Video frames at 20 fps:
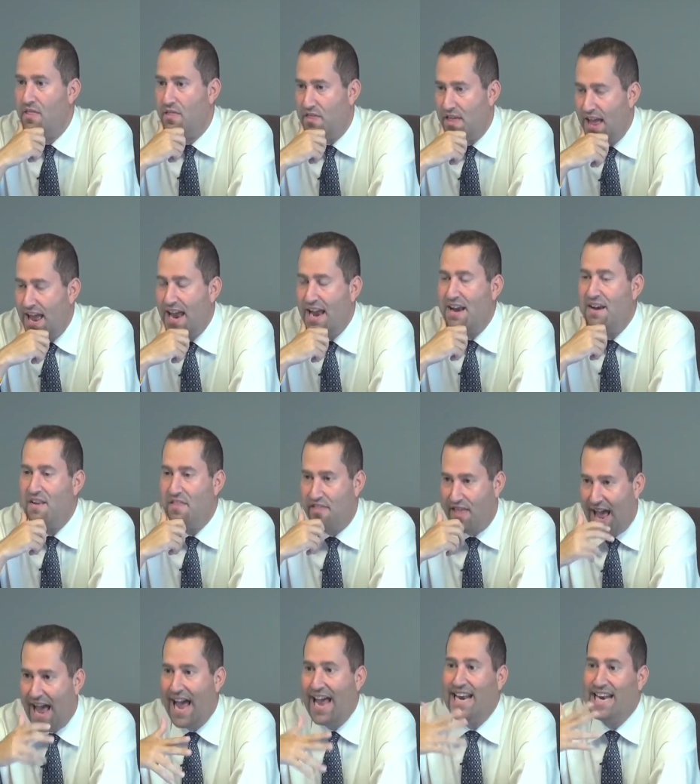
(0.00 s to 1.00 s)
then
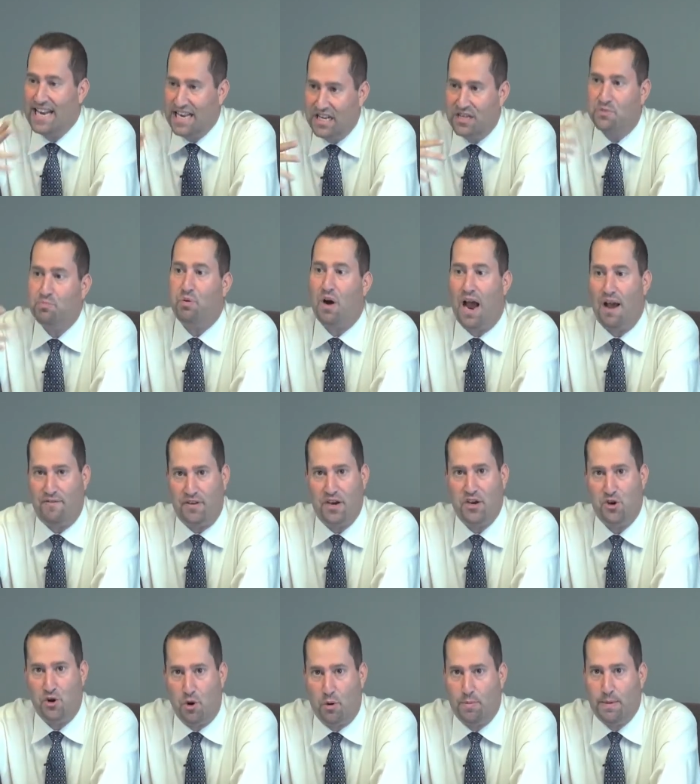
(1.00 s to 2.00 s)
that is private
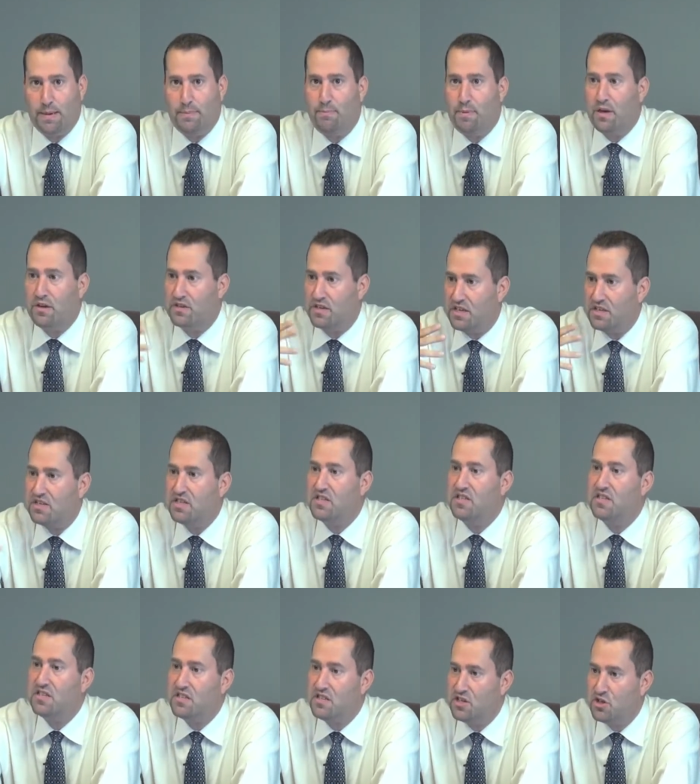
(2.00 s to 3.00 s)
inurement, because this
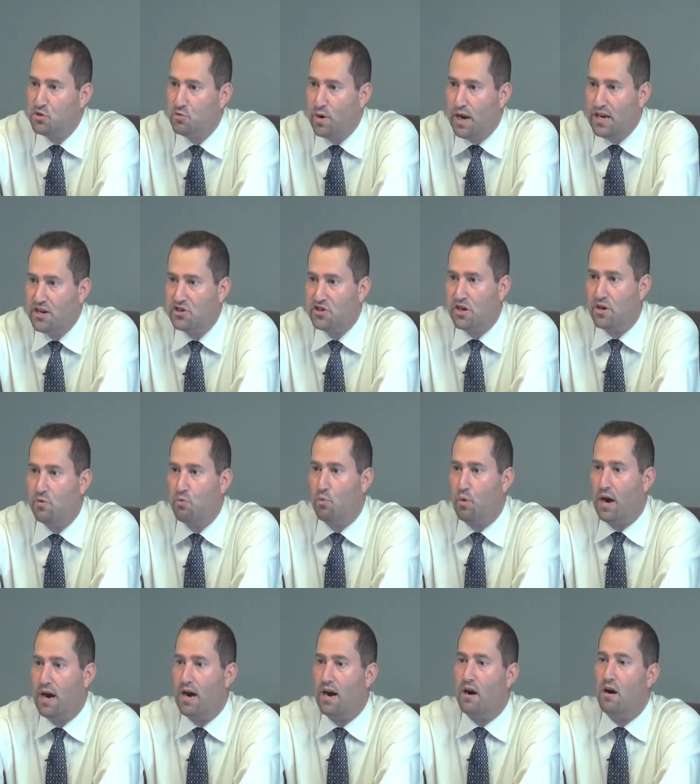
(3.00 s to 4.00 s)
is a situation
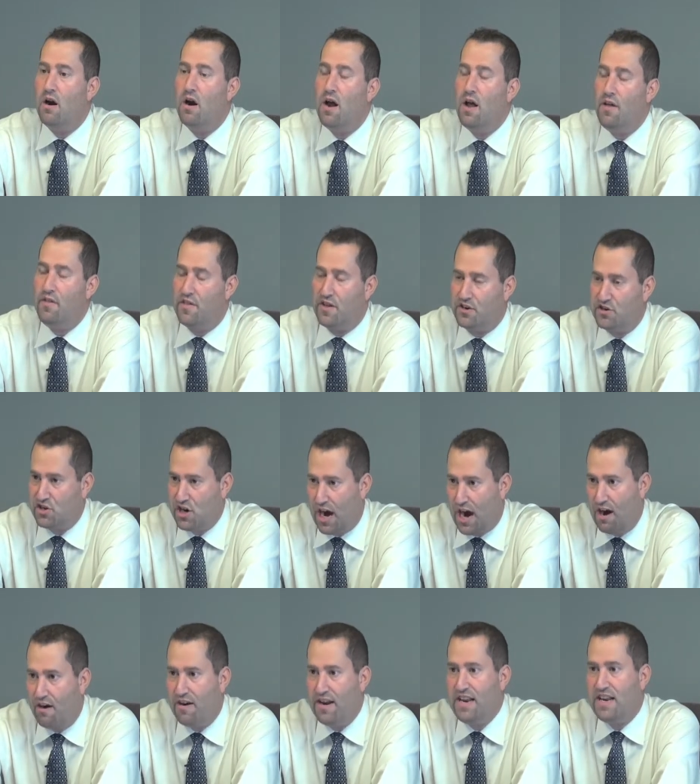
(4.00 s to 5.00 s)
where the
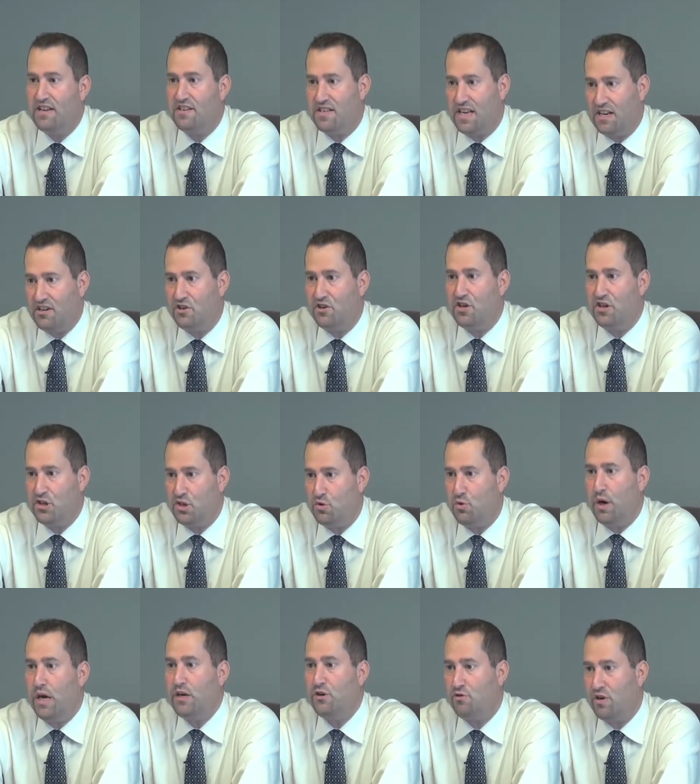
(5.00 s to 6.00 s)
charity has entered
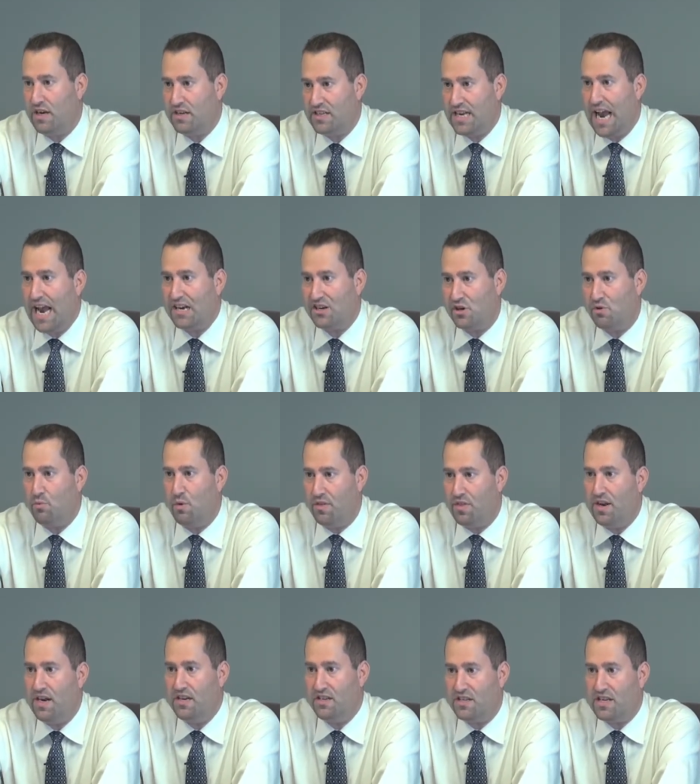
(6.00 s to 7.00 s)
into a transaction
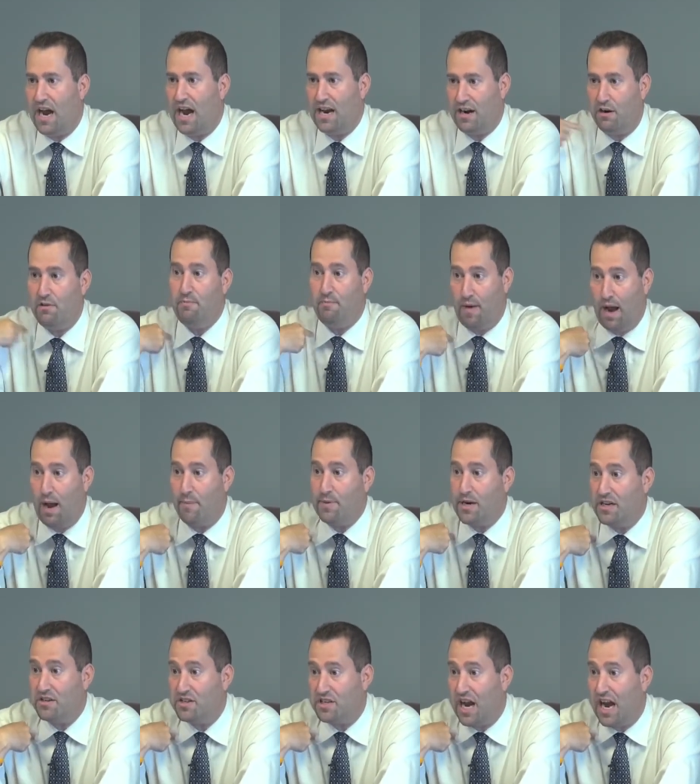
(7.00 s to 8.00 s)
with an insider. I'm
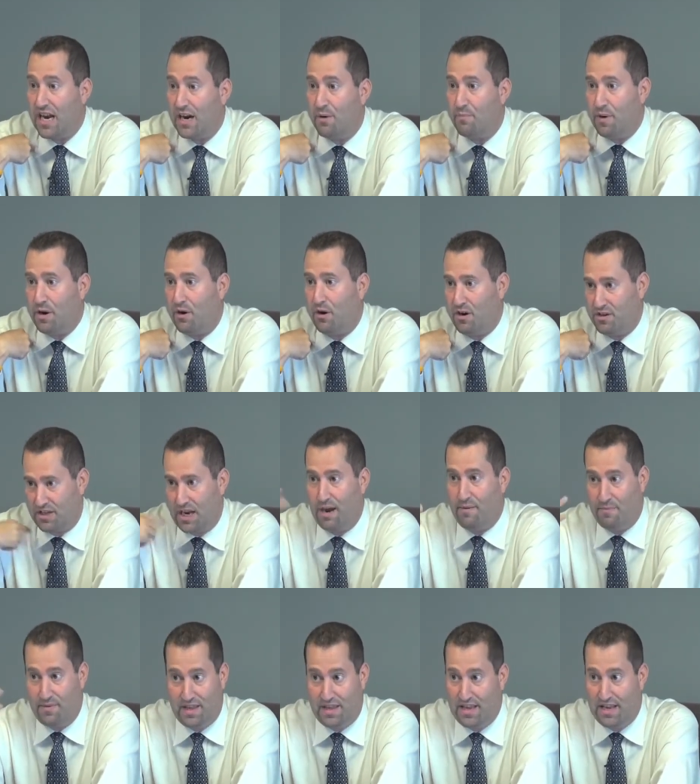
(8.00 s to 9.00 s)
an insider because
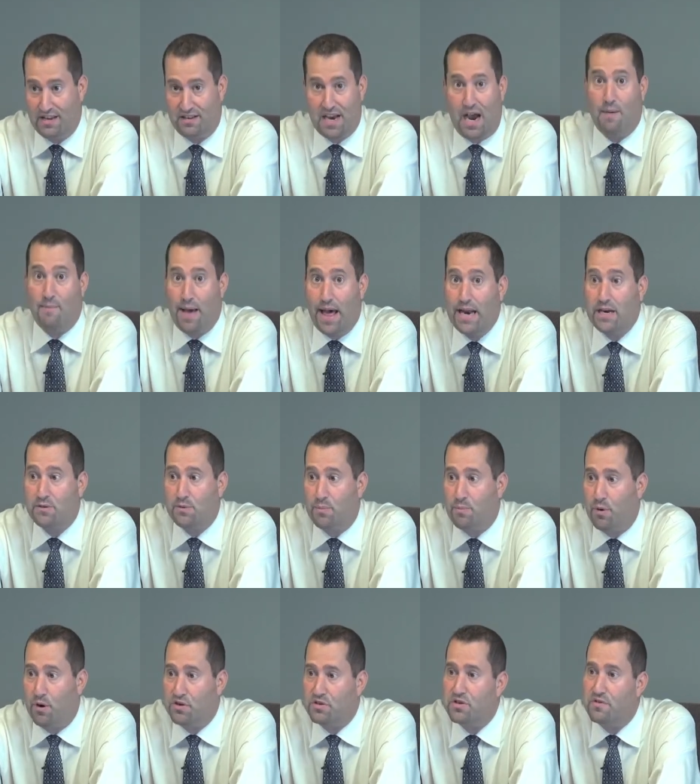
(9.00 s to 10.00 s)
I'm the top
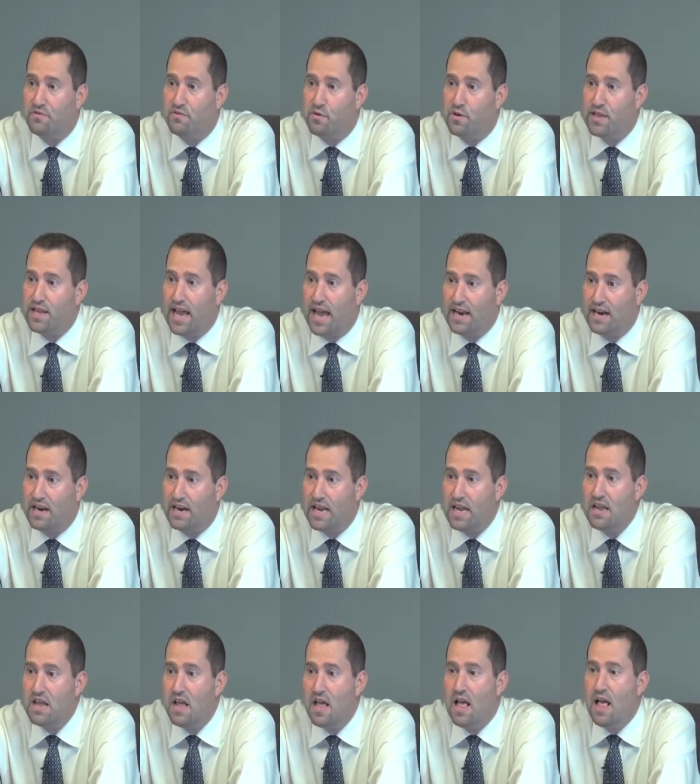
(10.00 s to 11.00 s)
management person for the
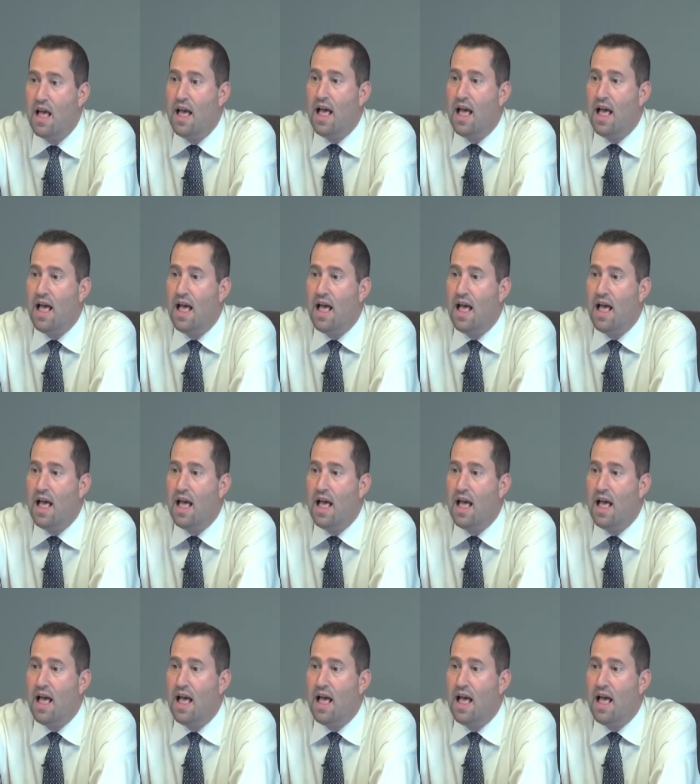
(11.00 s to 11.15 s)
entity,